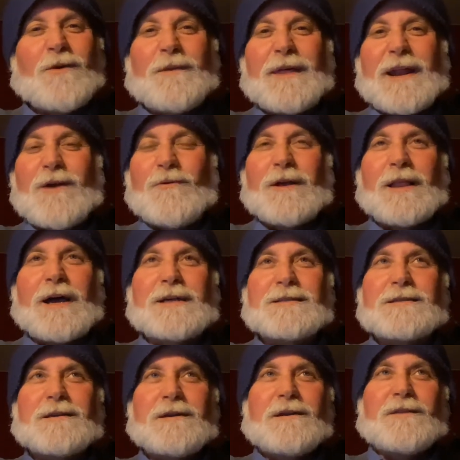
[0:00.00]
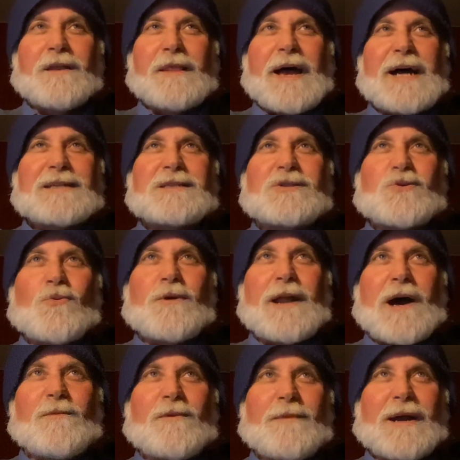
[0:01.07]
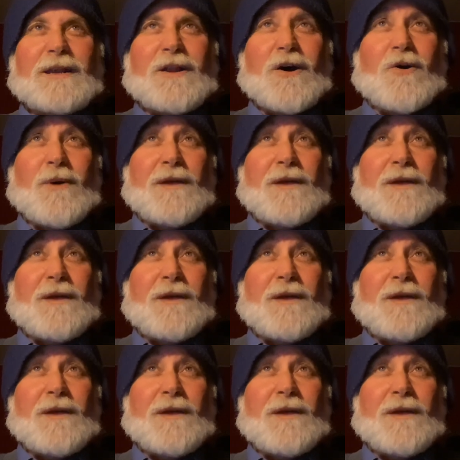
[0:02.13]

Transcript: but then I realized the last Stewart album I know,